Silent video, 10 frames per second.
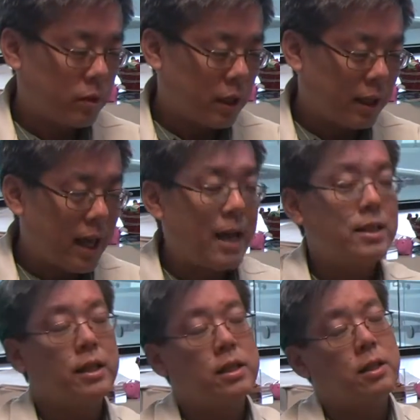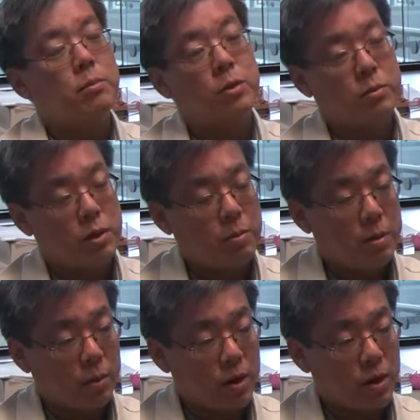classic symptoms that people